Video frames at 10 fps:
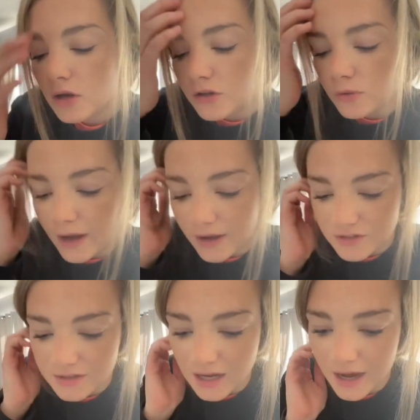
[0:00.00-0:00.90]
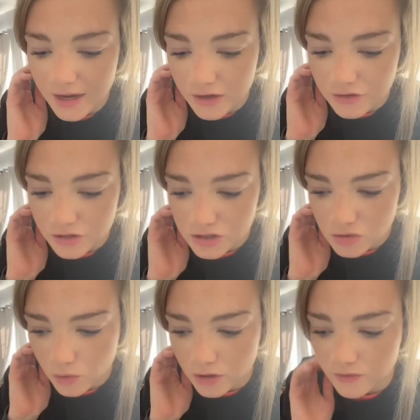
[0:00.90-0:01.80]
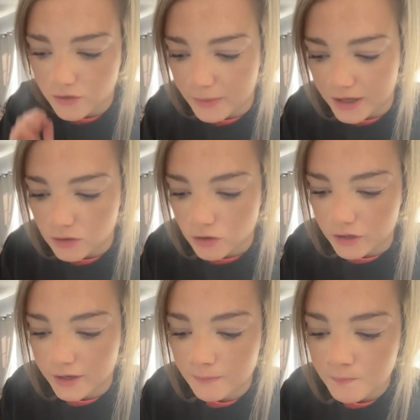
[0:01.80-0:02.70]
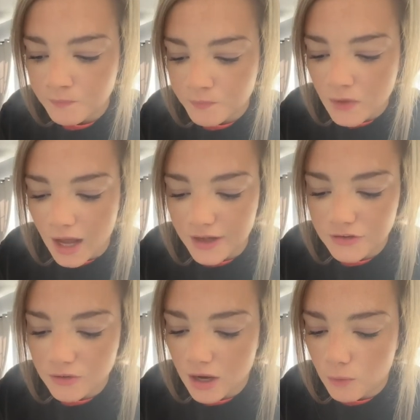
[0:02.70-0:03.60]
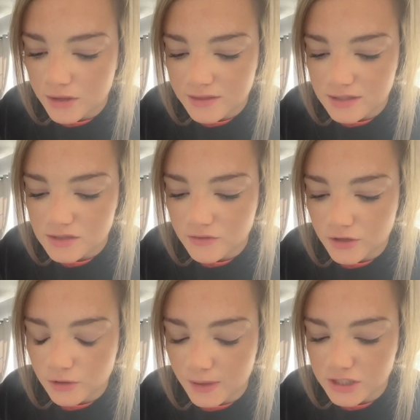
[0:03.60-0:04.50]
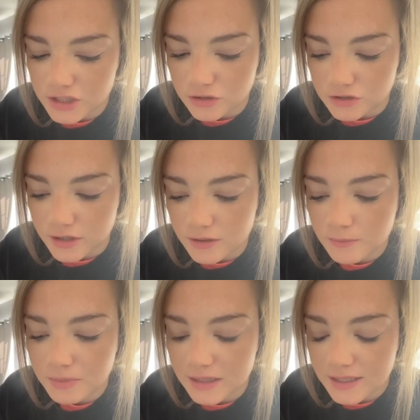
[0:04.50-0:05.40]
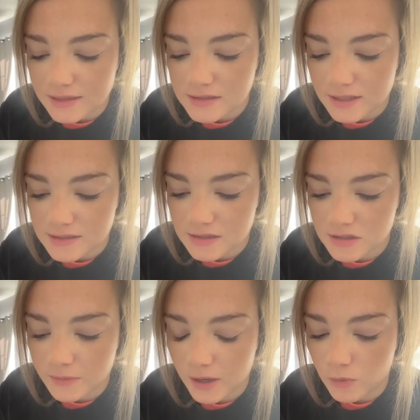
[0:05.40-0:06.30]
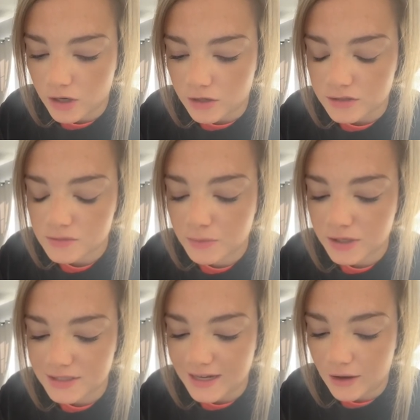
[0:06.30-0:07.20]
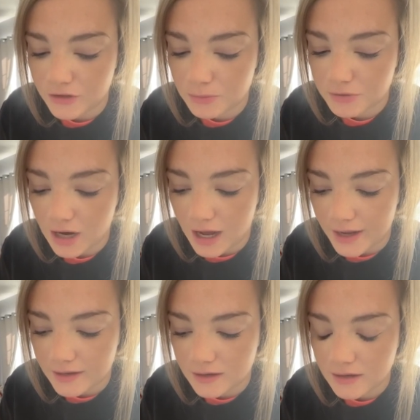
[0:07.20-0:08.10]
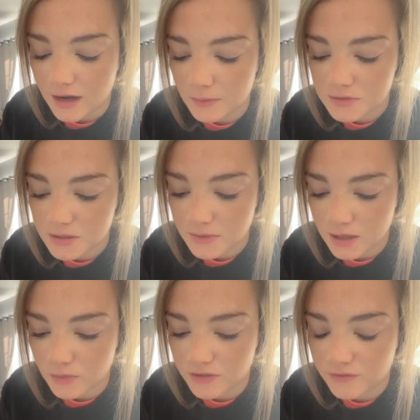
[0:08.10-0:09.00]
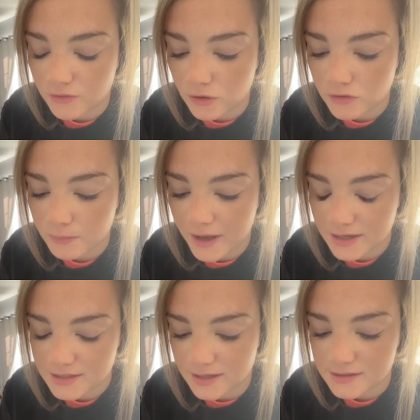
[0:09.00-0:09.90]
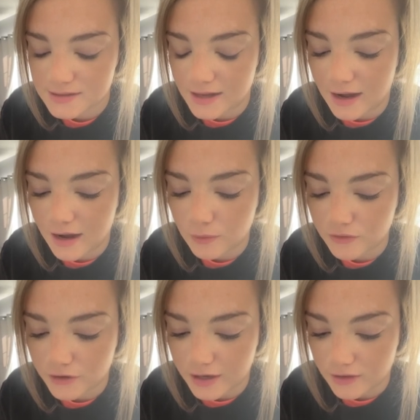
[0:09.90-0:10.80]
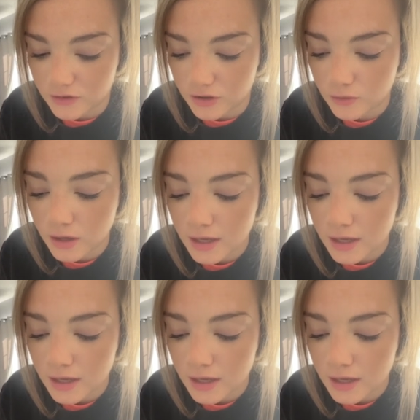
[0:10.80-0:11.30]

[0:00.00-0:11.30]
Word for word: you will have to die under the sword for my glory. I do not want this for you, my children. Please listen to my words. Put down your pride. Come to me with full repentance, and I will forgive you.